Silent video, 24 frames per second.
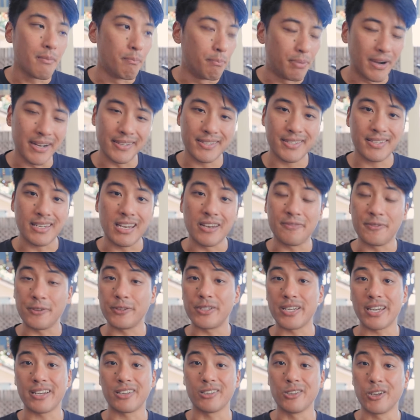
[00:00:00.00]
But if you
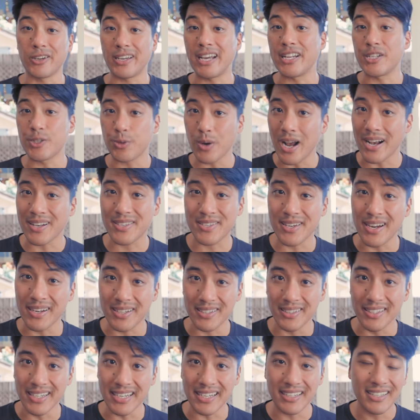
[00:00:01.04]
take a look at track
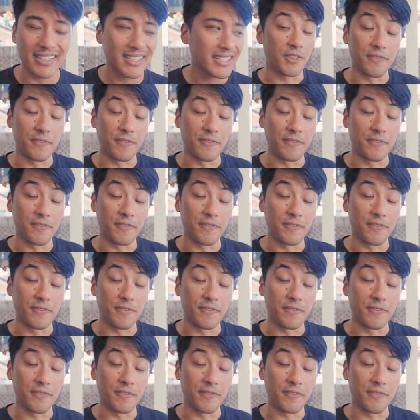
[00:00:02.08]
cycling,